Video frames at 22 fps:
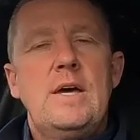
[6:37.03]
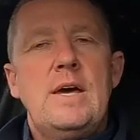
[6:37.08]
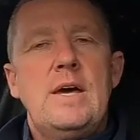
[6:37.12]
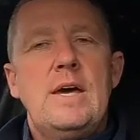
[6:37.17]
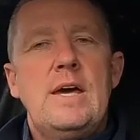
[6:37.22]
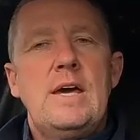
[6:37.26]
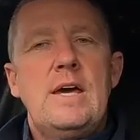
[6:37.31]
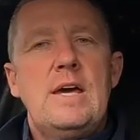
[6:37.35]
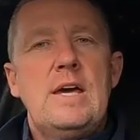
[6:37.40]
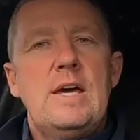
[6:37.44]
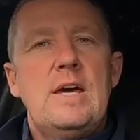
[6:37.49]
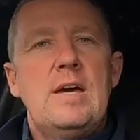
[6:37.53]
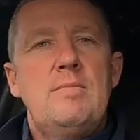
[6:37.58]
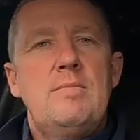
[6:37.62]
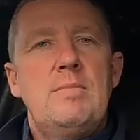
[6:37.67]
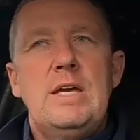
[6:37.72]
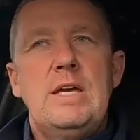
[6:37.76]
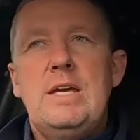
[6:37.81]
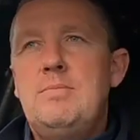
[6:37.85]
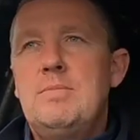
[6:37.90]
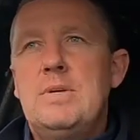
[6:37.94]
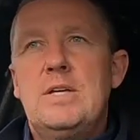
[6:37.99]

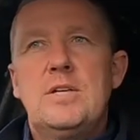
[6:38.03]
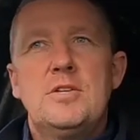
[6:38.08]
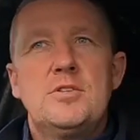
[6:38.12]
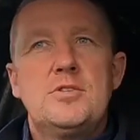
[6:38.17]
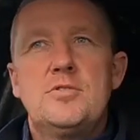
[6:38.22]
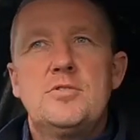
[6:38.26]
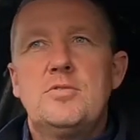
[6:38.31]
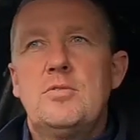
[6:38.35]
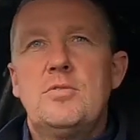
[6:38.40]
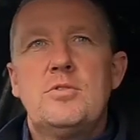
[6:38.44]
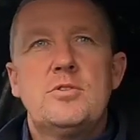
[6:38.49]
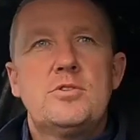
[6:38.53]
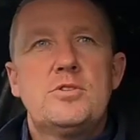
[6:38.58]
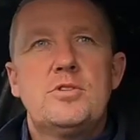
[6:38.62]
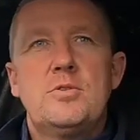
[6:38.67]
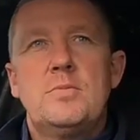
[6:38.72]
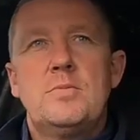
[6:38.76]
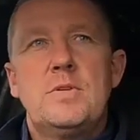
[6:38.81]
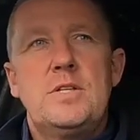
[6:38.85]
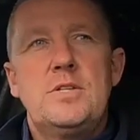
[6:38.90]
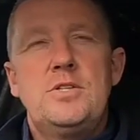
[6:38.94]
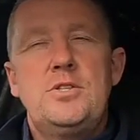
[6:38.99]
Emails through the
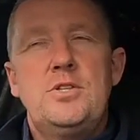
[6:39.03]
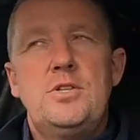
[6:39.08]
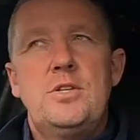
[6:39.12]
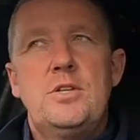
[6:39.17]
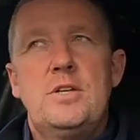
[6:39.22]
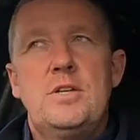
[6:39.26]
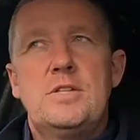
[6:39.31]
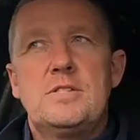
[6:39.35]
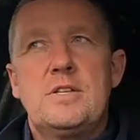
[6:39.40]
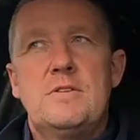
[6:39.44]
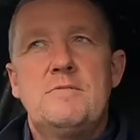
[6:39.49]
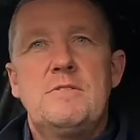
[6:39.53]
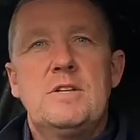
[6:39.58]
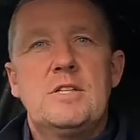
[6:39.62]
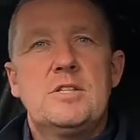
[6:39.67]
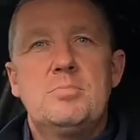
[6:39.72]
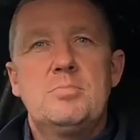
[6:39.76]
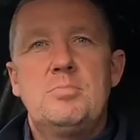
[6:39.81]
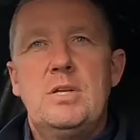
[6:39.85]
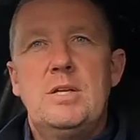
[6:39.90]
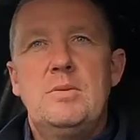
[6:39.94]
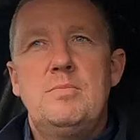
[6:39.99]
summer this year, as I've
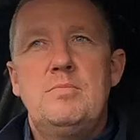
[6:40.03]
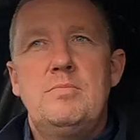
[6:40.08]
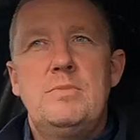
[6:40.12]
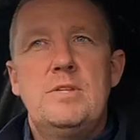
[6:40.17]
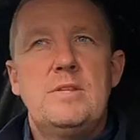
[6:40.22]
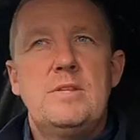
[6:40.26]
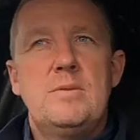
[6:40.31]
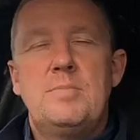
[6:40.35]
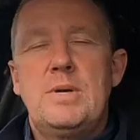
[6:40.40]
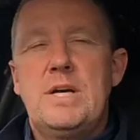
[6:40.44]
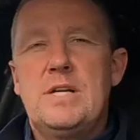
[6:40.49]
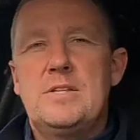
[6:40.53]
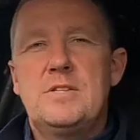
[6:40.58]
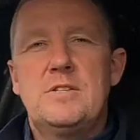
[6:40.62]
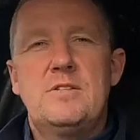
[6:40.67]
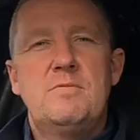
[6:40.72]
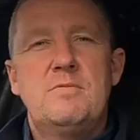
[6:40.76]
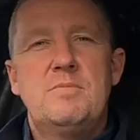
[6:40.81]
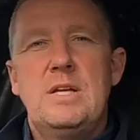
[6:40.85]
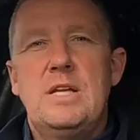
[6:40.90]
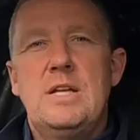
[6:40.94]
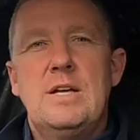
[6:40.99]
explained in the past,
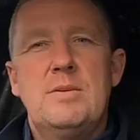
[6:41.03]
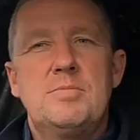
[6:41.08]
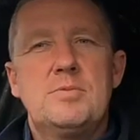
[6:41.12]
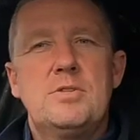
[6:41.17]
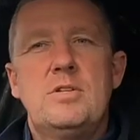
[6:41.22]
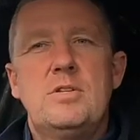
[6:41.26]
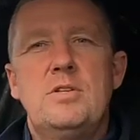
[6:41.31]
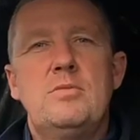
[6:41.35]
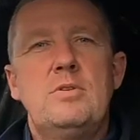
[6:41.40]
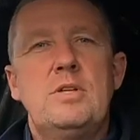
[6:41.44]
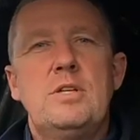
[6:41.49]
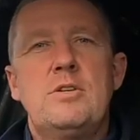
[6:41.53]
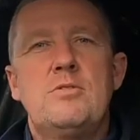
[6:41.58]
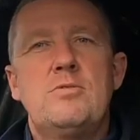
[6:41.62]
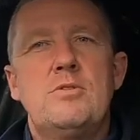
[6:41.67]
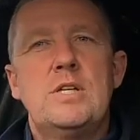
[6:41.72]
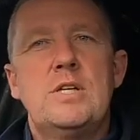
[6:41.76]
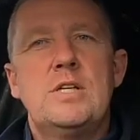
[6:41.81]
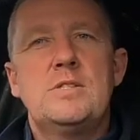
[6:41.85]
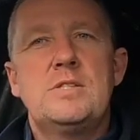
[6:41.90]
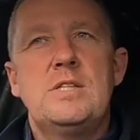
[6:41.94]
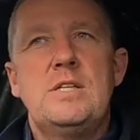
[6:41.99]
have been absolutely
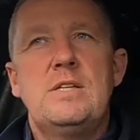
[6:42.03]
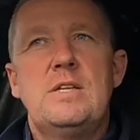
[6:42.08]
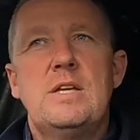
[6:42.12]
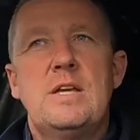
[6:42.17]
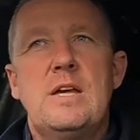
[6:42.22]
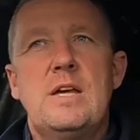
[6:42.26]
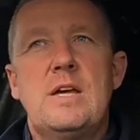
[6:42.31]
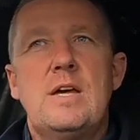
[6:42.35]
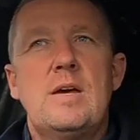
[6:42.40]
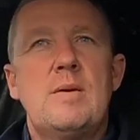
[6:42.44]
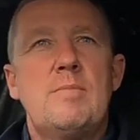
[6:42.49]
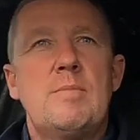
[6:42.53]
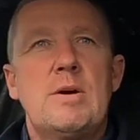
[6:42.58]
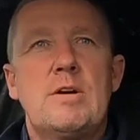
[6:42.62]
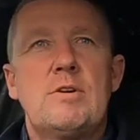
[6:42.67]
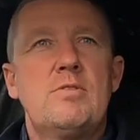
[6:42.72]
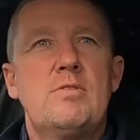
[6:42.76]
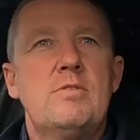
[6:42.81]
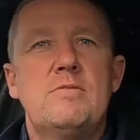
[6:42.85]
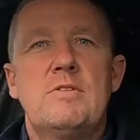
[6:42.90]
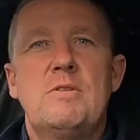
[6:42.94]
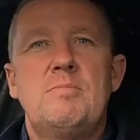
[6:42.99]
crazy. I
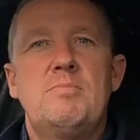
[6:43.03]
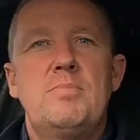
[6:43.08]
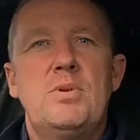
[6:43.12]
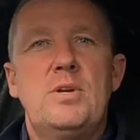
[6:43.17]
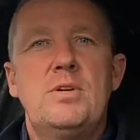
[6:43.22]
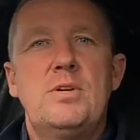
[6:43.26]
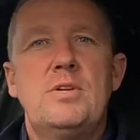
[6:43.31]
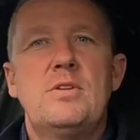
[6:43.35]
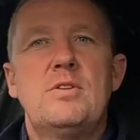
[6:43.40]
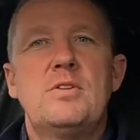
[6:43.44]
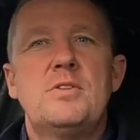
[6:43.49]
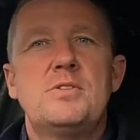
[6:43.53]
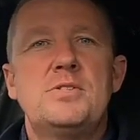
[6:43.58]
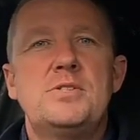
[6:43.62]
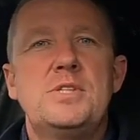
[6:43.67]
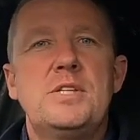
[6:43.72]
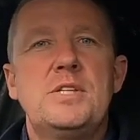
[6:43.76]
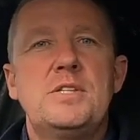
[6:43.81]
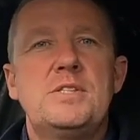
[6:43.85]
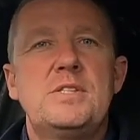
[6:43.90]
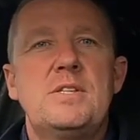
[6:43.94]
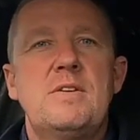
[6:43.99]
could have employed another
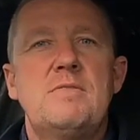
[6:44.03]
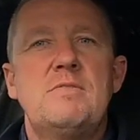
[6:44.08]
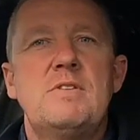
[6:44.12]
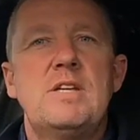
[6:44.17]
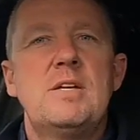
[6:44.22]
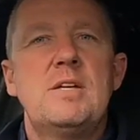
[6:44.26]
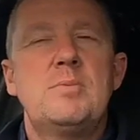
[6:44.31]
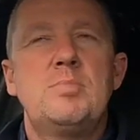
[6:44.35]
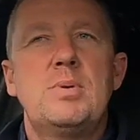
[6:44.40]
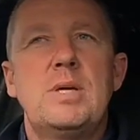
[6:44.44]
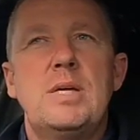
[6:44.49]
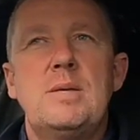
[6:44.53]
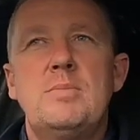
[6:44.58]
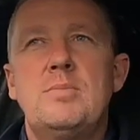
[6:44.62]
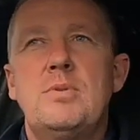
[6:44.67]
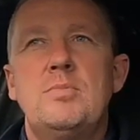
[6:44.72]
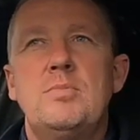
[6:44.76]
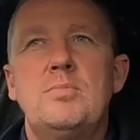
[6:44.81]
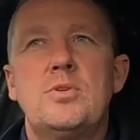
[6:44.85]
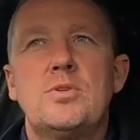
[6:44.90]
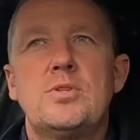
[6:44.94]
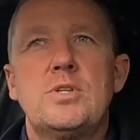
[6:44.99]
6, 7, 8
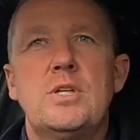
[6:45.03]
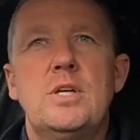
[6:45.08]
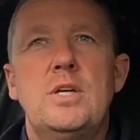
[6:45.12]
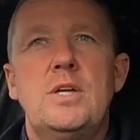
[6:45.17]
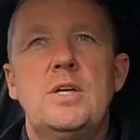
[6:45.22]
people, but